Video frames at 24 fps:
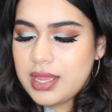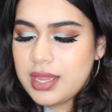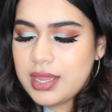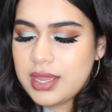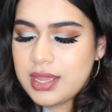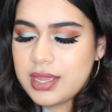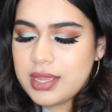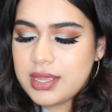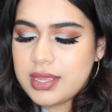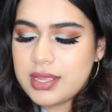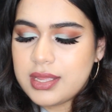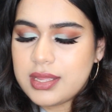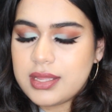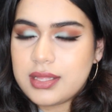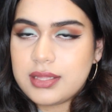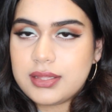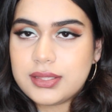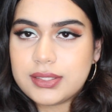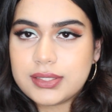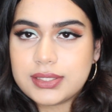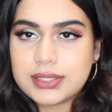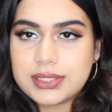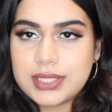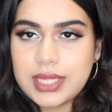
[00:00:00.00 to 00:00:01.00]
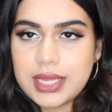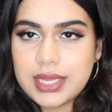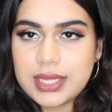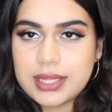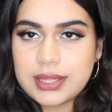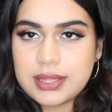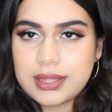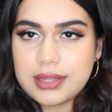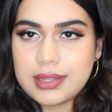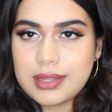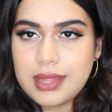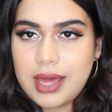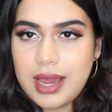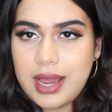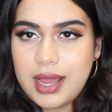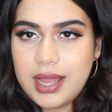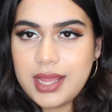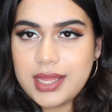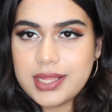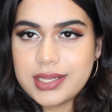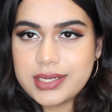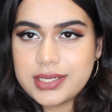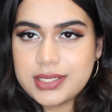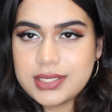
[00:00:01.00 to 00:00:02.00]
it looks like
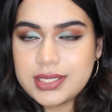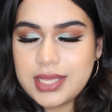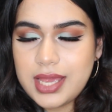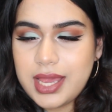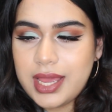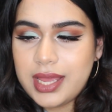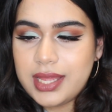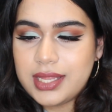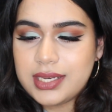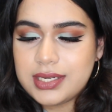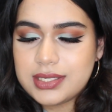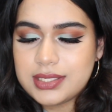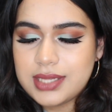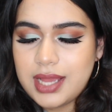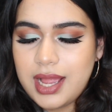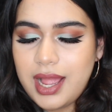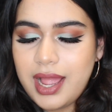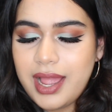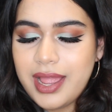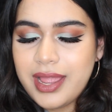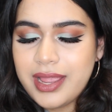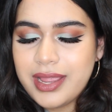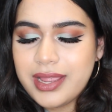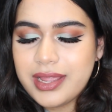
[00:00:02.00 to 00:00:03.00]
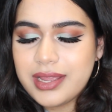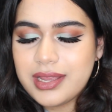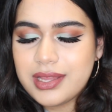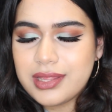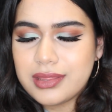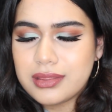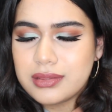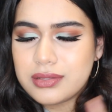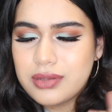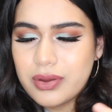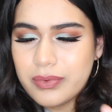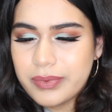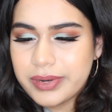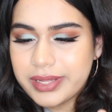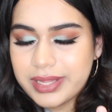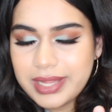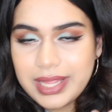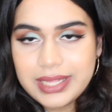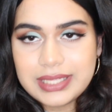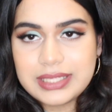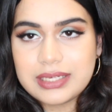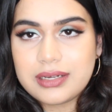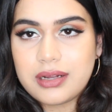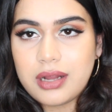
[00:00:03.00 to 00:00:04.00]
that, and I don't really
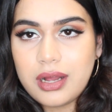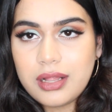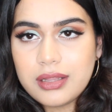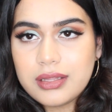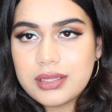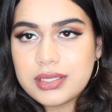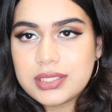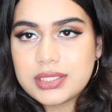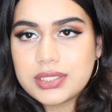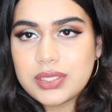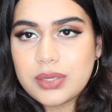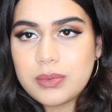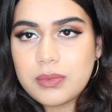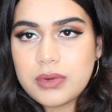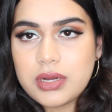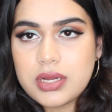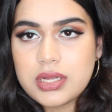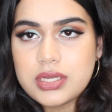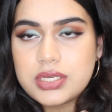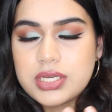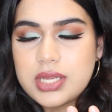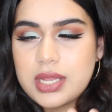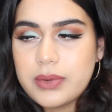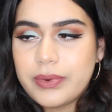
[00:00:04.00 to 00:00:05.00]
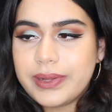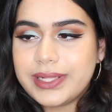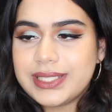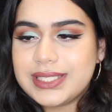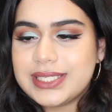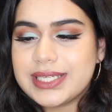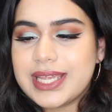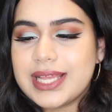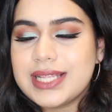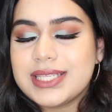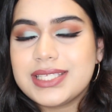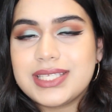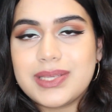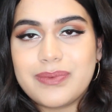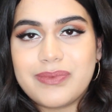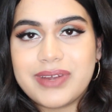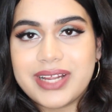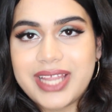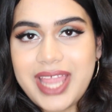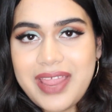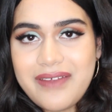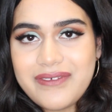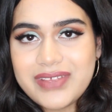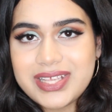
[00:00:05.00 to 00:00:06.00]
like the colours so much. Once again,
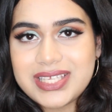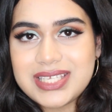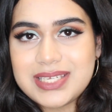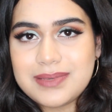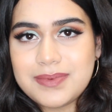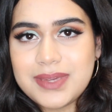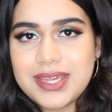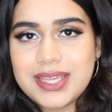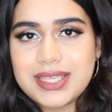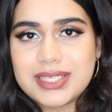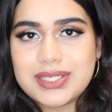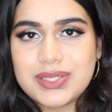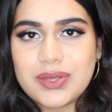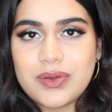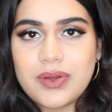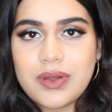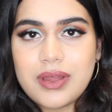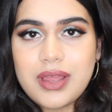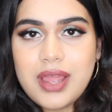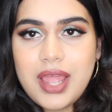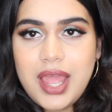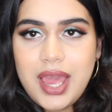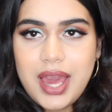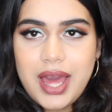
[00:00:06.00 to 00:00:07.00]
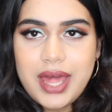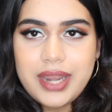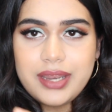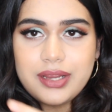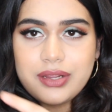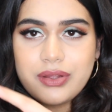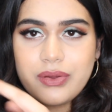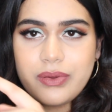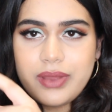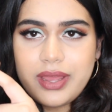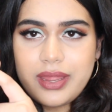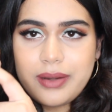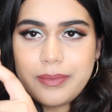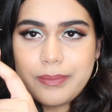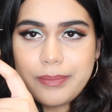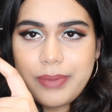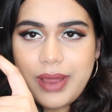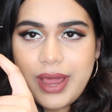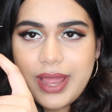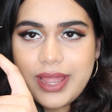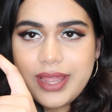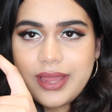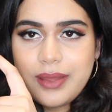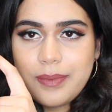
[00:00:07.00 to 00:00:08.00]
someone gave this to me, so I didn't go ahead and
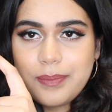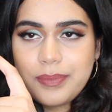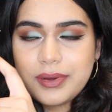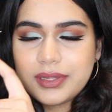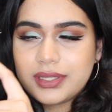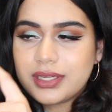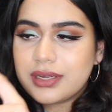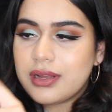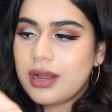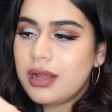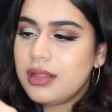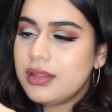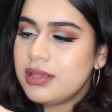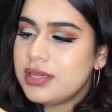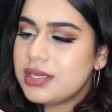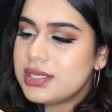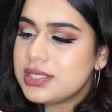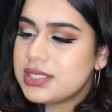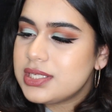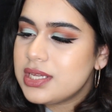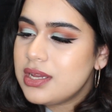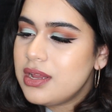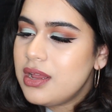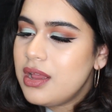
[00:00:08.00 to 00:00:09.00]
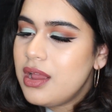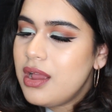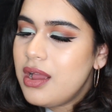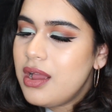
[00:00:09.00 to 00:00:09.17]
buy it. But the colours,